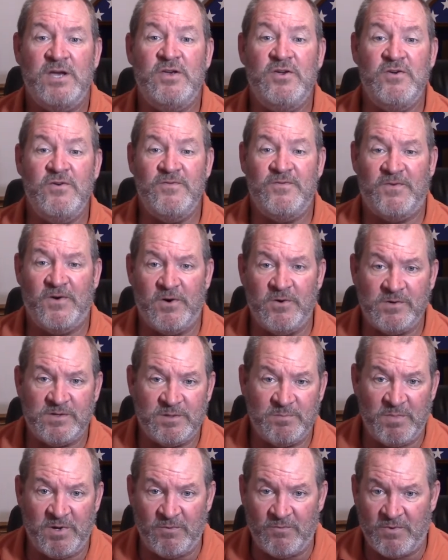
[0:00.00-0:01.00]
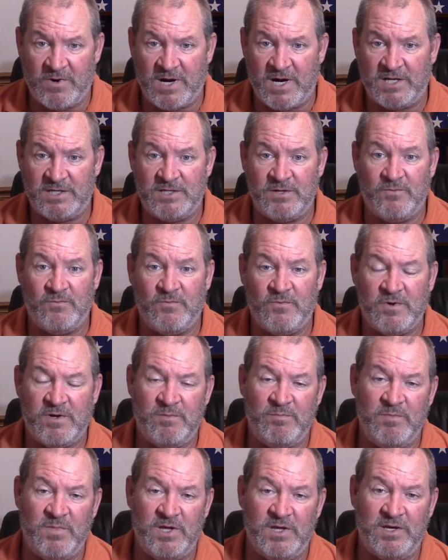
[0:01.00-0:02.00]
You folks have been watching
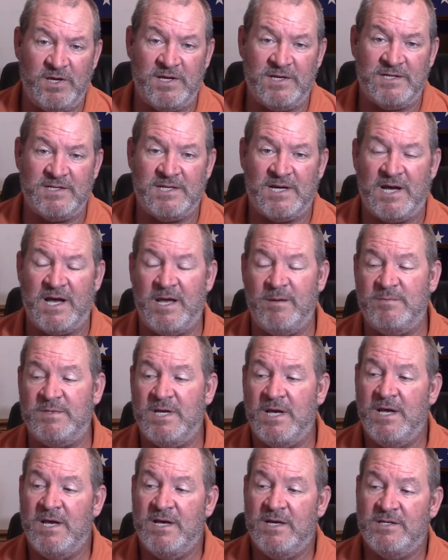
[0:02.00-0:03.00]
one million times.